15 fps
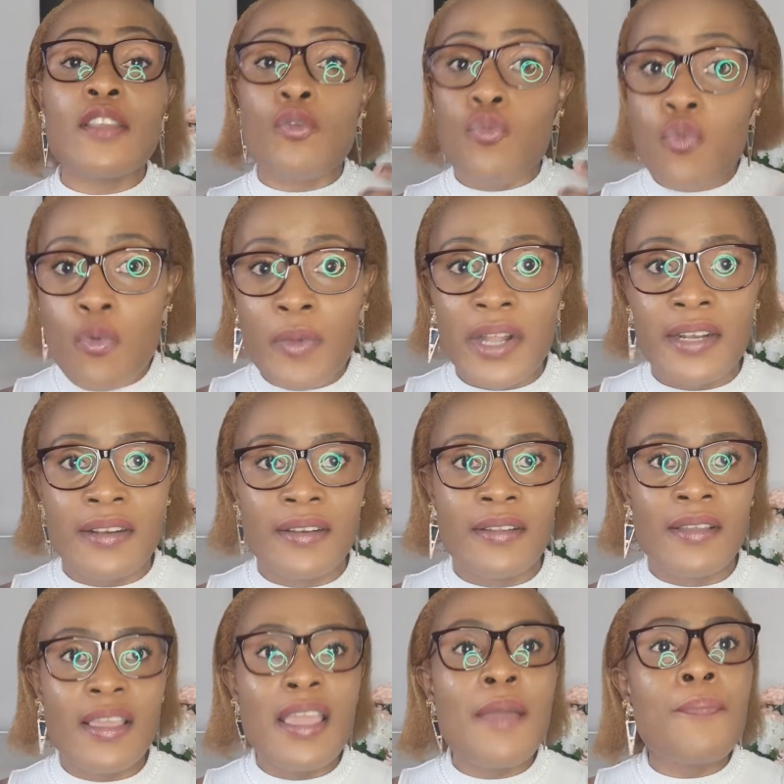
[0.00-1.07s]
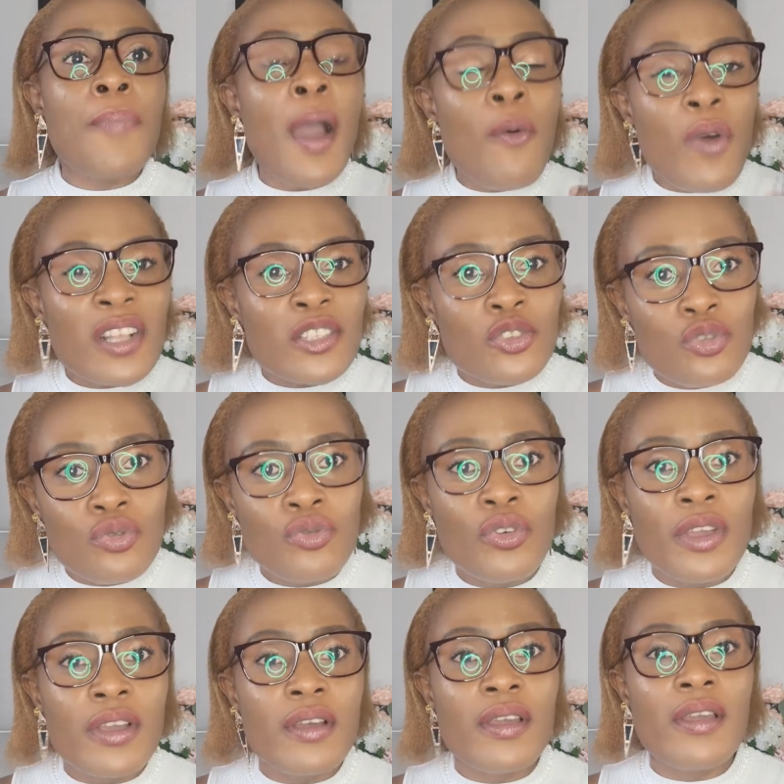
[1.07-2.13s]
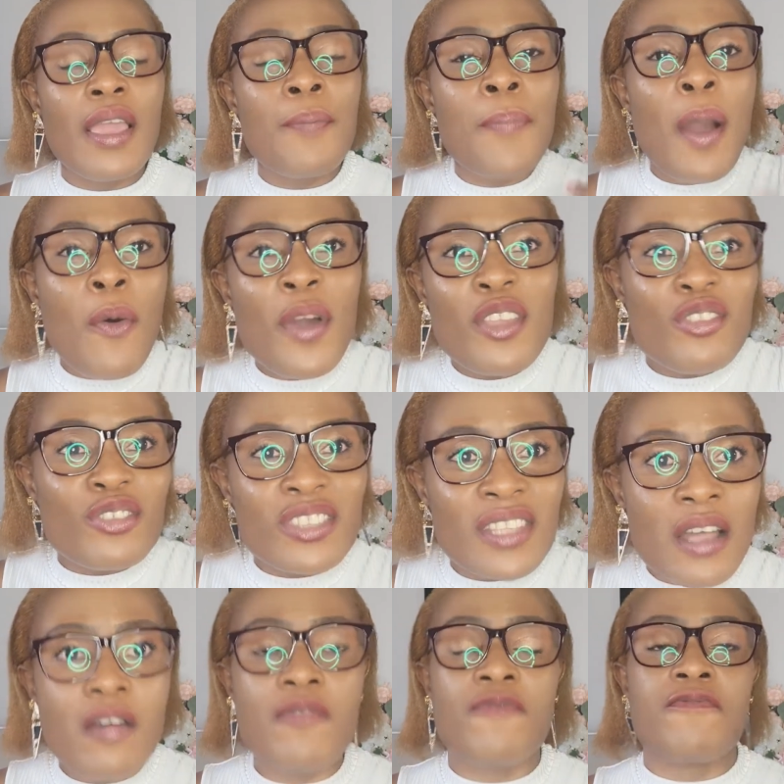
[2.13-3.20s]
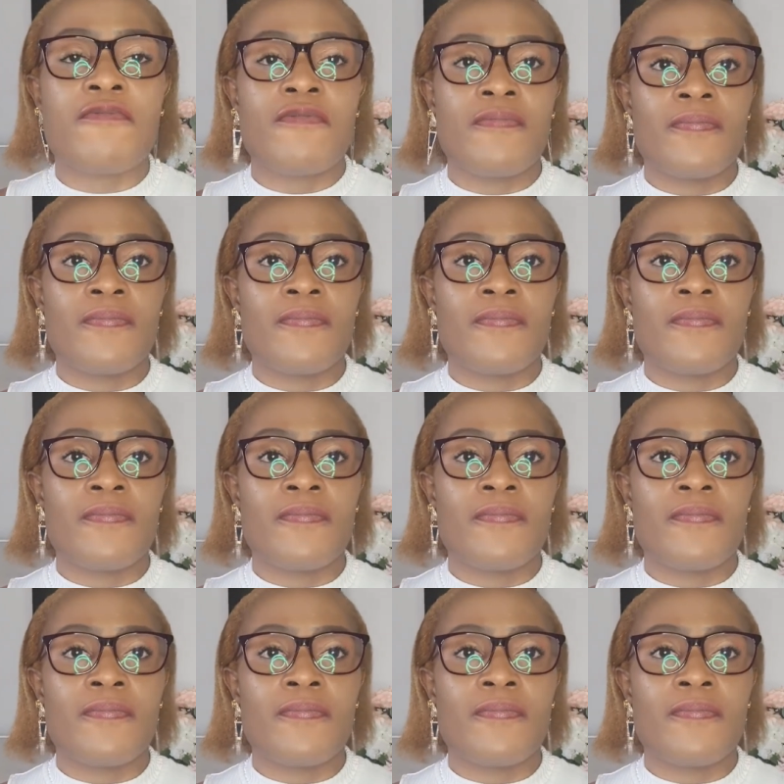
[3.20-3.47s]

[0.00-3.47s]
a woman. Empowers you. Empower yourself.